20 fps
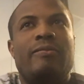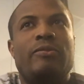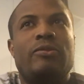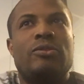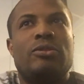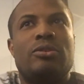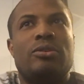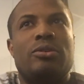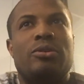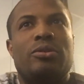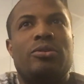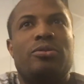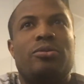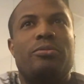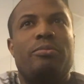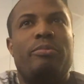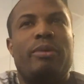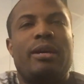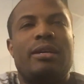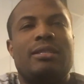So
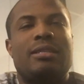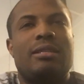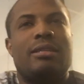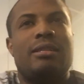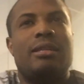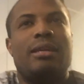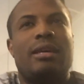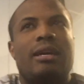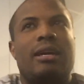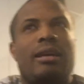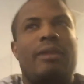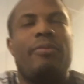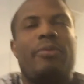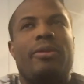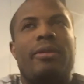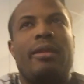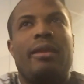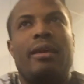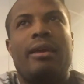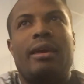basically,
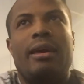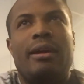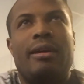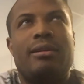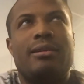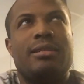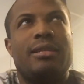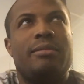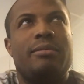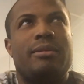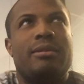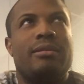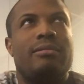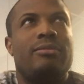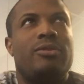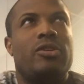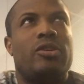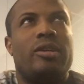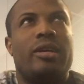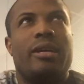I was able to
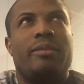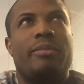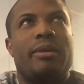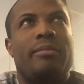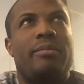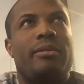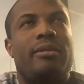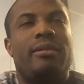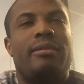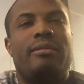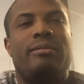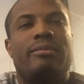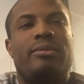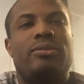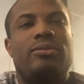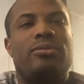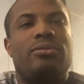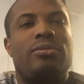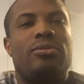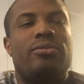create maybe
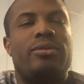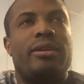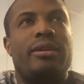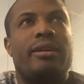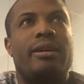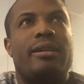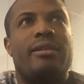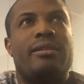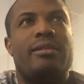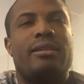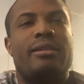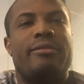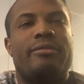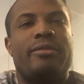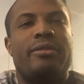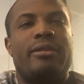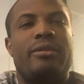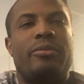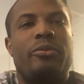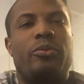200-300
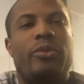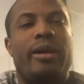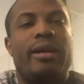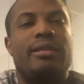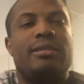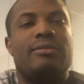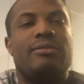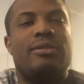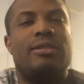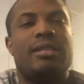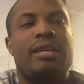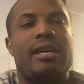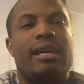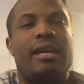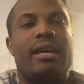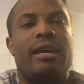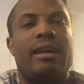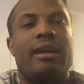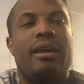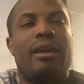different ways of
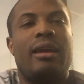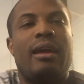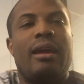saying,